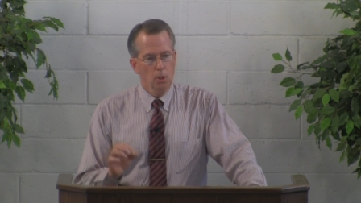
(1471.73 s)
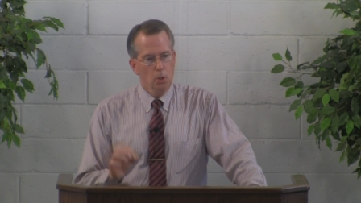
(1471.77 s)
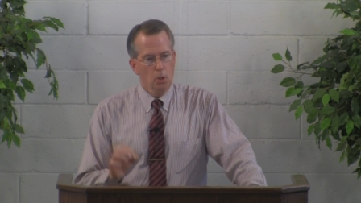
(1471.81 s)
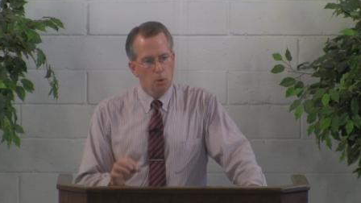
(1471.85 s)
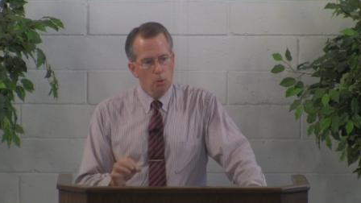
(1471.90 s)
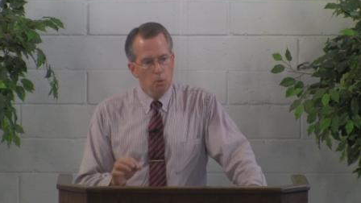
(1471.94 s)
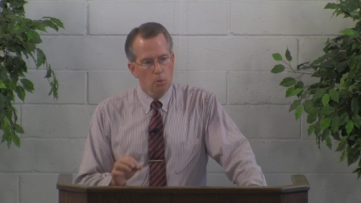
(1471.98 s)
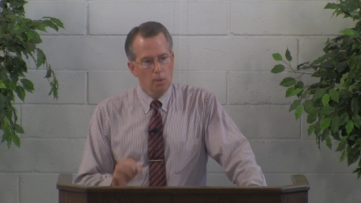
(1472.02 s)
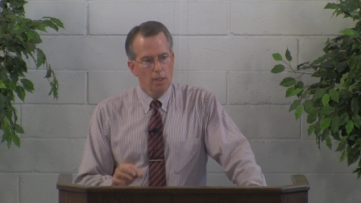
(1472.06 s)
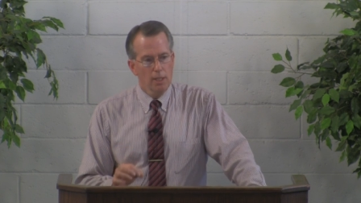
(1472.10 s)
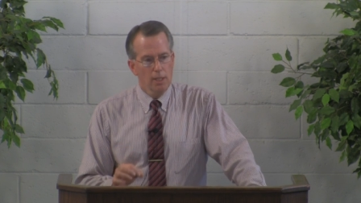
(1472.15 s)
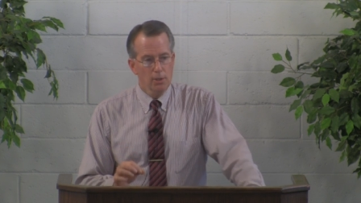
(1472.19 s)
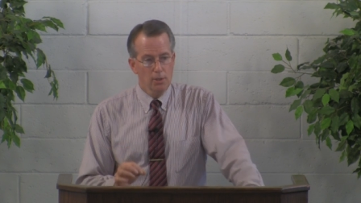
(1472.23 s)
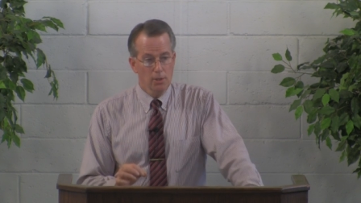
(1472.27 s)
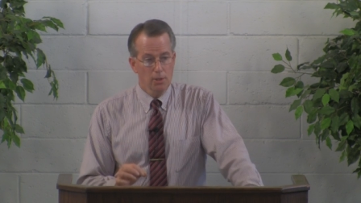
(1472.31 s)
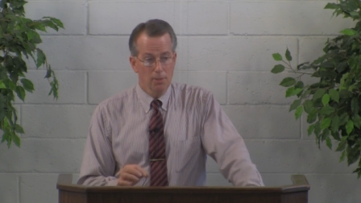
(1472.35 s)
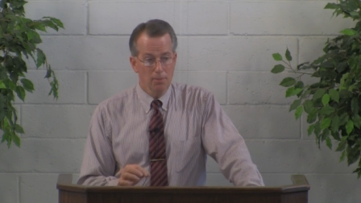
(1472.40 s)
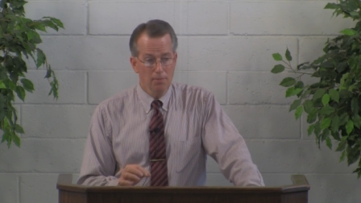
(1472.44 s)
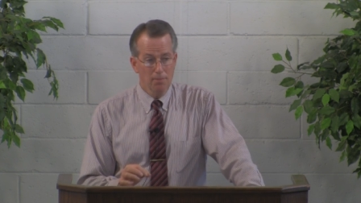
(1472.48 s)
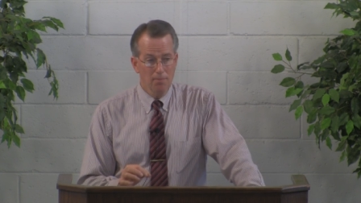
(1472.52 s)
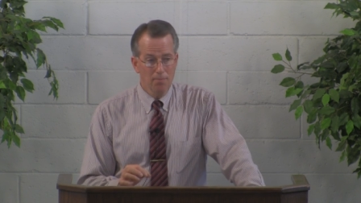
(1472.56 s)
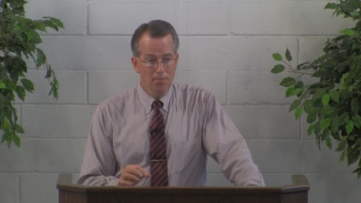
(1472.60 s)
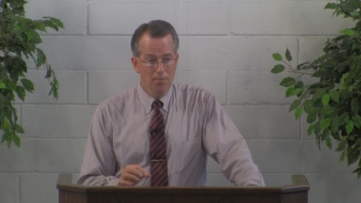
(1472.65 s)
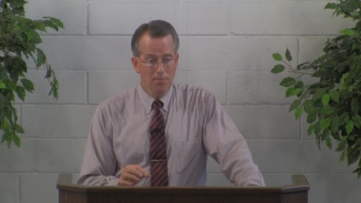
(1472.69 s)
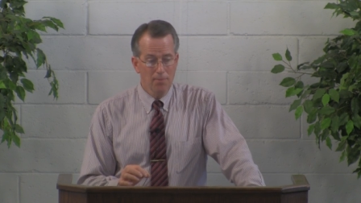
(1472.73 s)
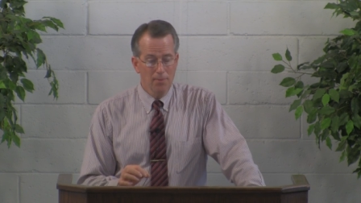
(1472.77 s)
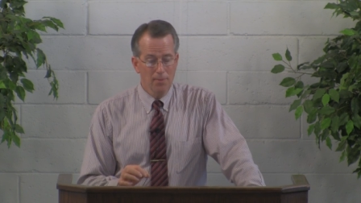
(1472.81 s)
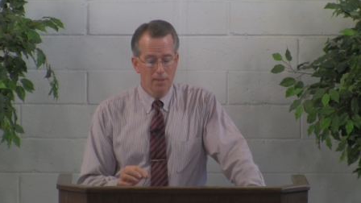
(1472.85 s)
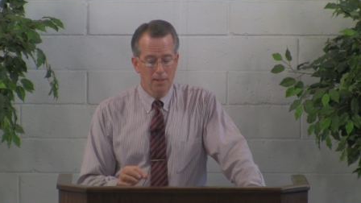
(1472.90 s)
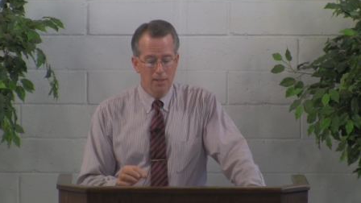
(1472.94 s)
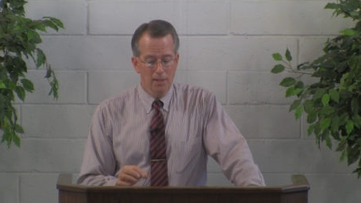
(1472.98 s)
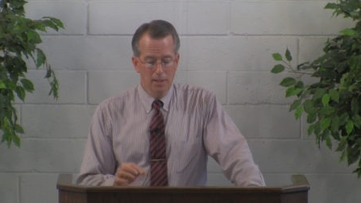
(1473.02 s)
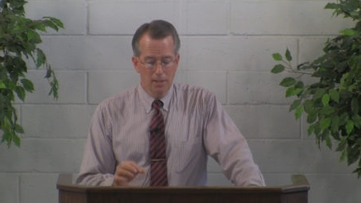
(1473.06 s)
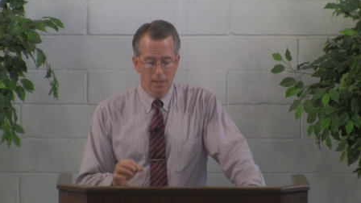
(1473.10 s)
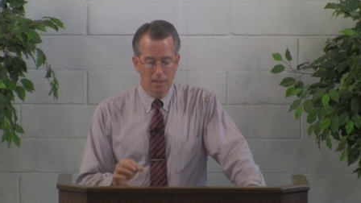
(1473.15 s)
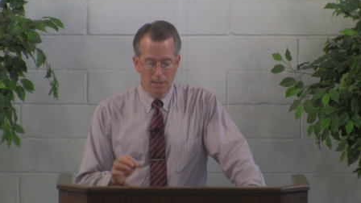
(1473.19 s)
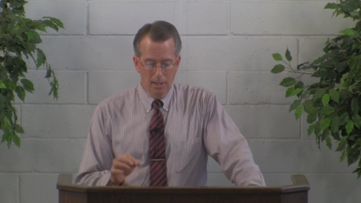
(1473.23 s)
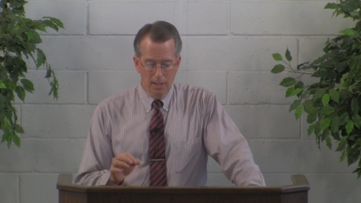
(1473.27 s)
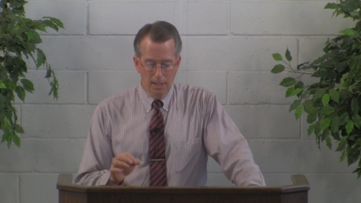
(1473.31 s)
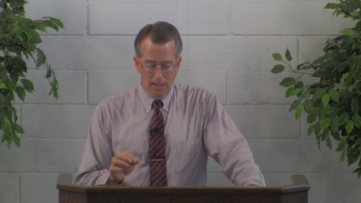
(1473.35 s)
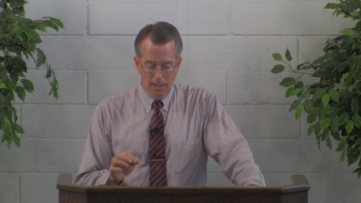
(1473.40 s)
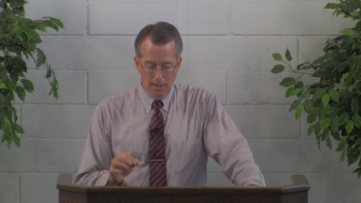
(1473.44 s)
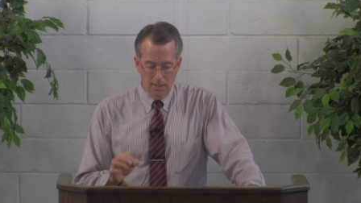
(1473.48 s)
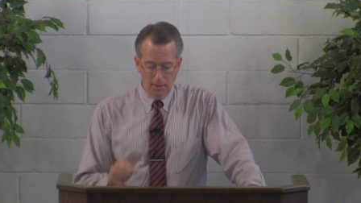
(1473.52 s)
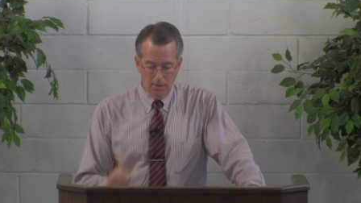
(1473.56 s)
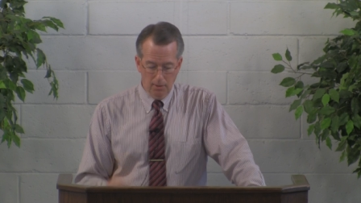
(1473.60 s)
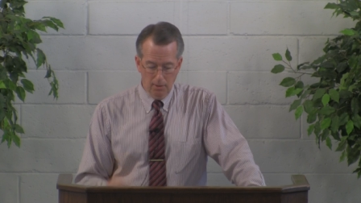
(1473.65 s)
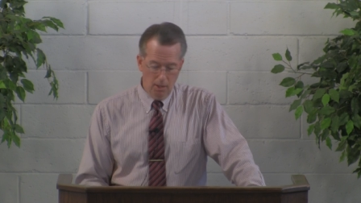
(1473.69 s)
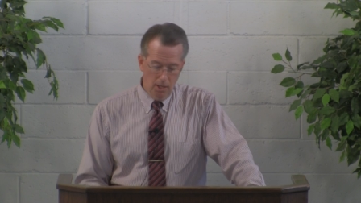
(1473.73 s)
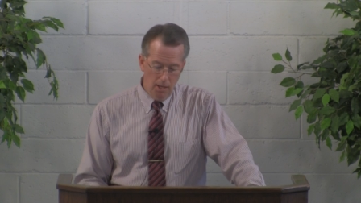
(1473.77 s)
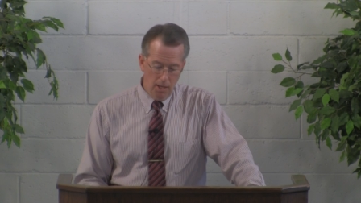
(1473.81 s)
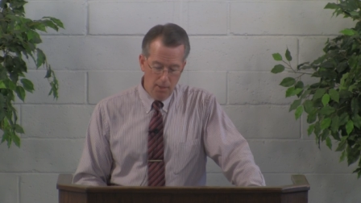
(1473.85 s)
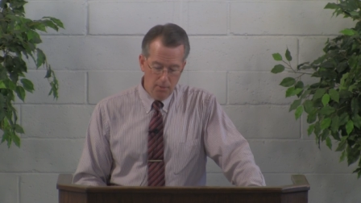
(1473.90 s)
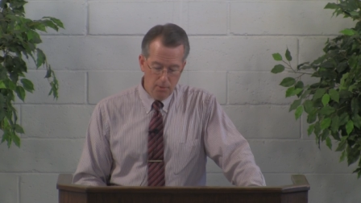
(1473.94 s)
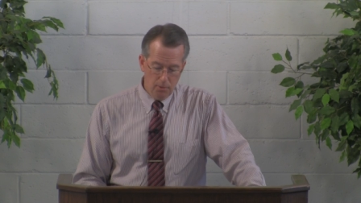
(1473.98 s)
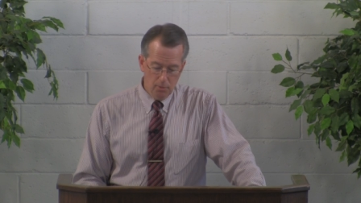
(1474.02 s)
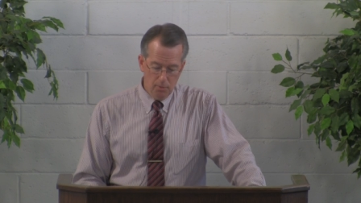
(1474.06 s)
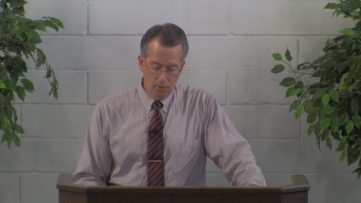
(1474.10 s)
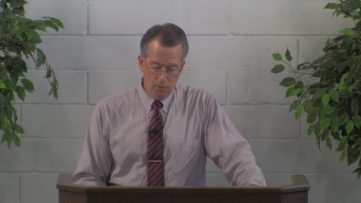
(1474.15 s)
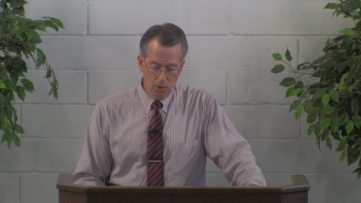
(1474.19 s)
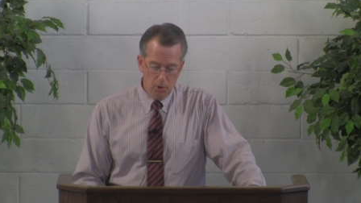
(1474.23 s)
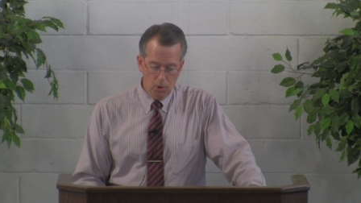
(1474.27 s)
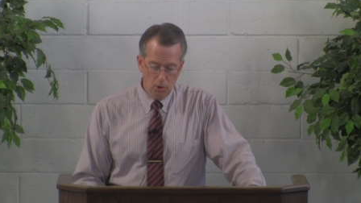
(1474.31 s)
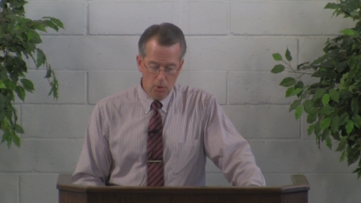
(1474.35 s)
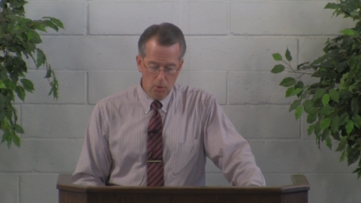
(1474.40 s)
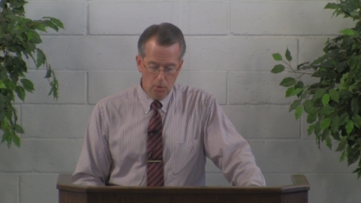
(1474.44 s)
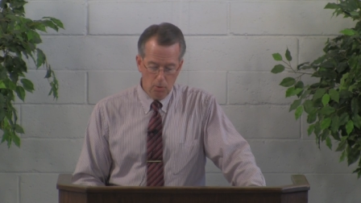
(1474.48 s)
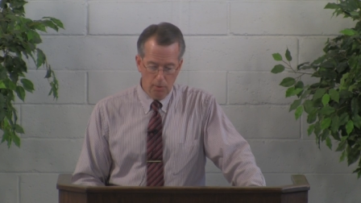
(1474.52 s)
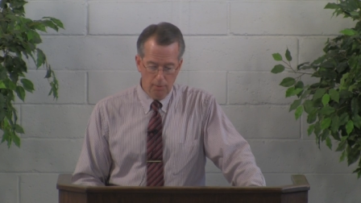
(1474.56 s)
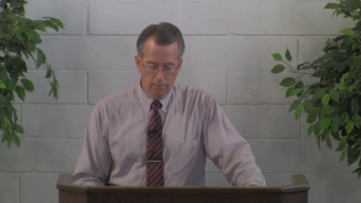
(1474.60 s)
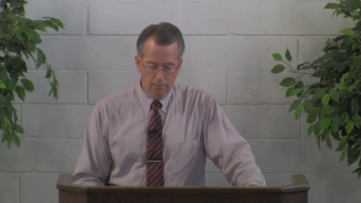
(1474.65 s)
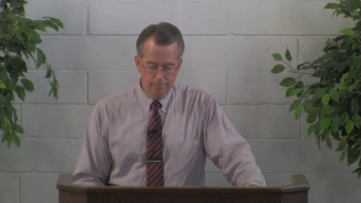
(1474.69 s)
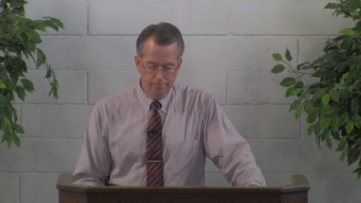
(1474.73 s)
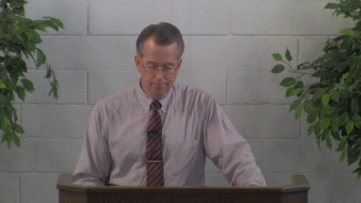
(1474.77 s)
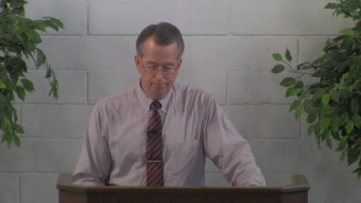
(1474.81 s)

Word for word: good reason in the lives of his children.